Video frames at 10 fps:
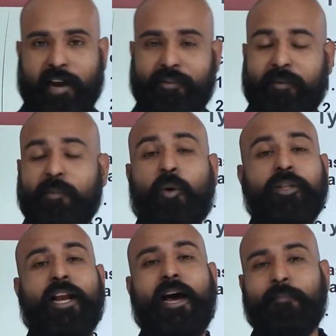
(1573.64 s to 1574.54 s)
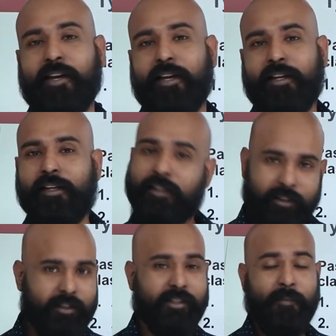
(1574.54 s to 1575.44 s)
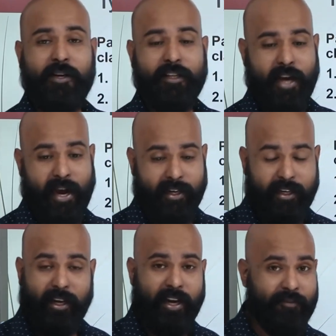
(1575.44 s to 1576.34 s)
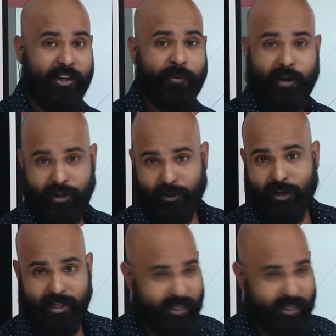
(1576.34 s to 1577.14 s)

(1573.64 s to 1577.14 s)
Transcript: and we'll be more than happy to submit and clear every query you guys